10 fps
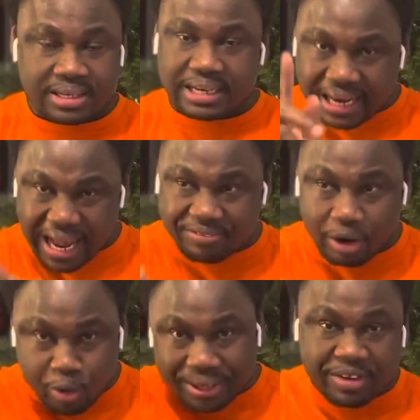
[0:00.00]
The life that
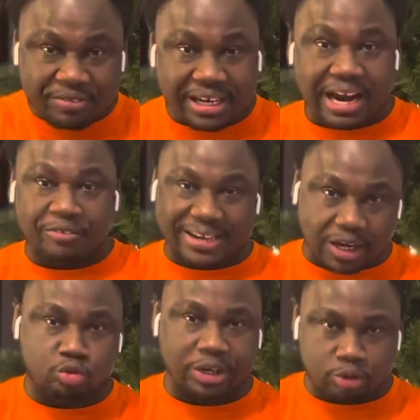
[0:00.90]
we'll be living in Africa
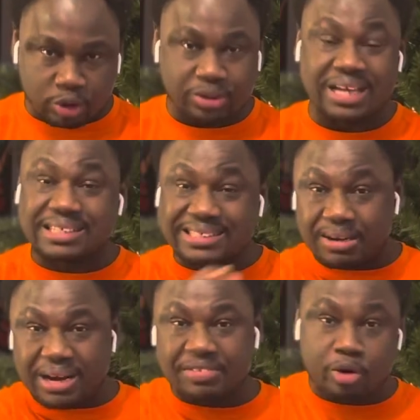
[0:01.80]
in 2022, that's the
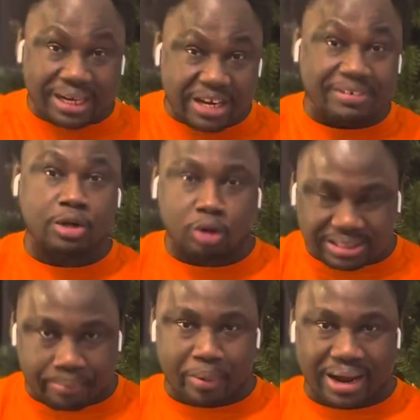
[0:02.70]
same life that we'll be living in
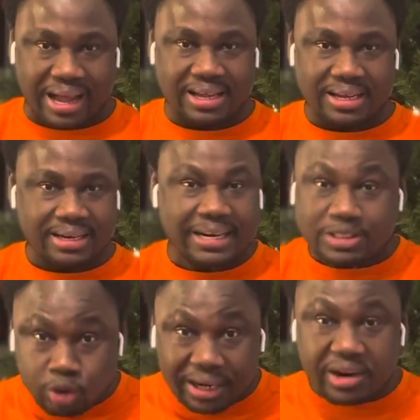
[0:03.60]
North America. There
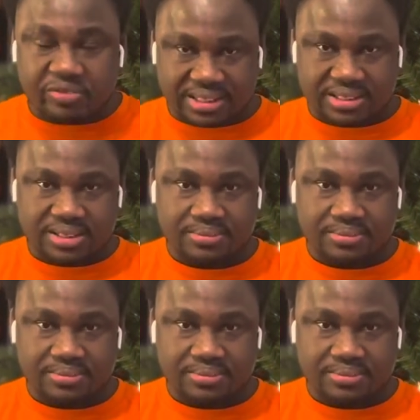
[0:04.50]
is no difference.